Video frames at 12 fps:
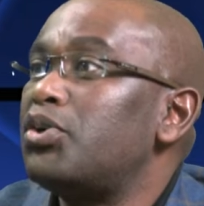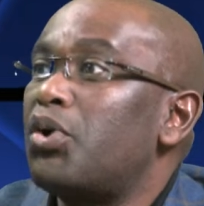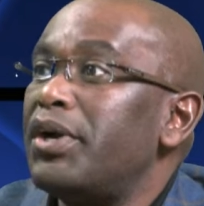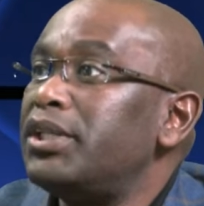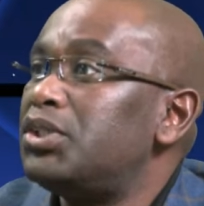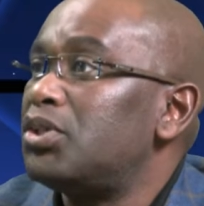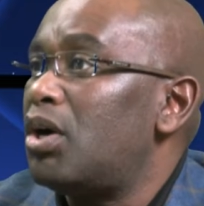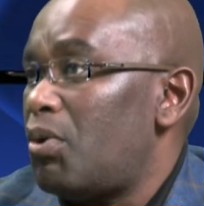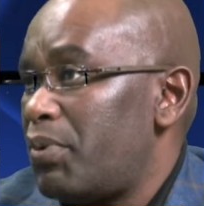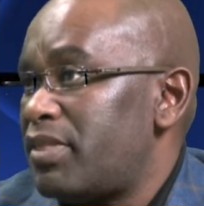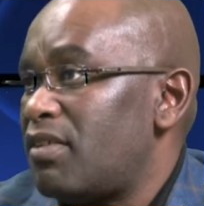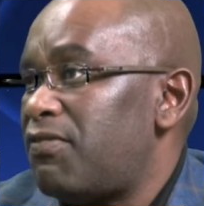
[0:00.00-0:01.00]
going to go
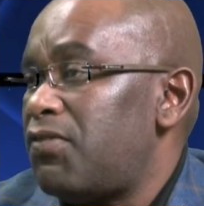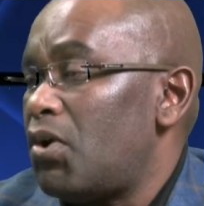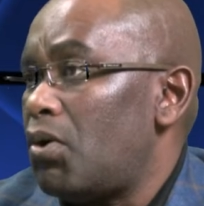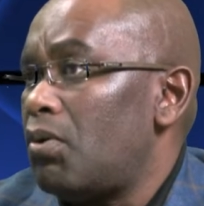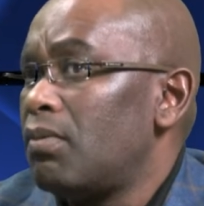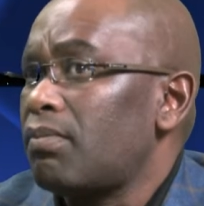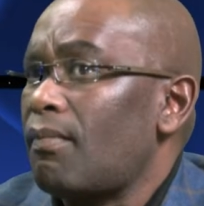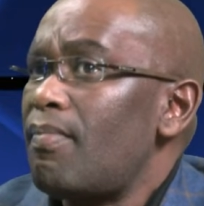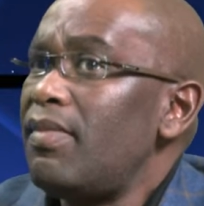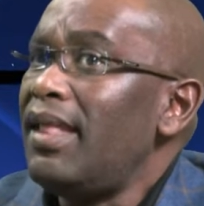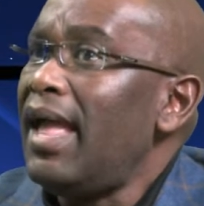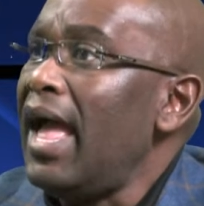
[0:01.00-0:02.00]
with the flow.
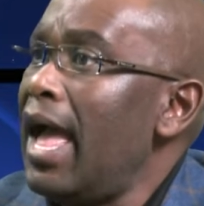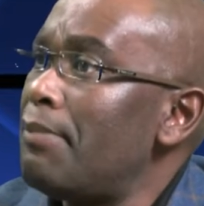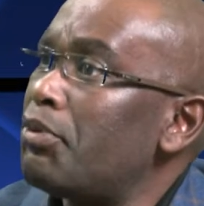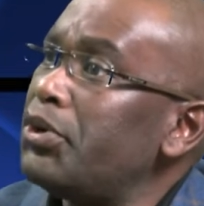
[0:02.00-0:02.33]
I'm